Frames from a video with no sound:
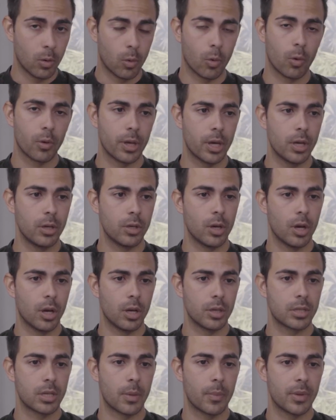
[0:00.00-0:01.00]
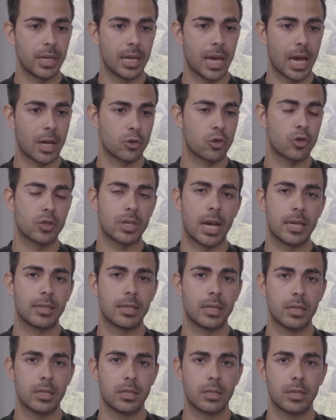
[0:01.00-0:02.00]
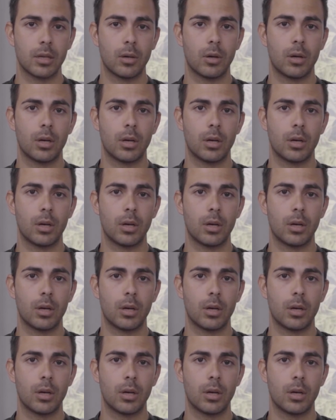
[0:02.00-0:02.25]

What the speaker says: or that some of the exercises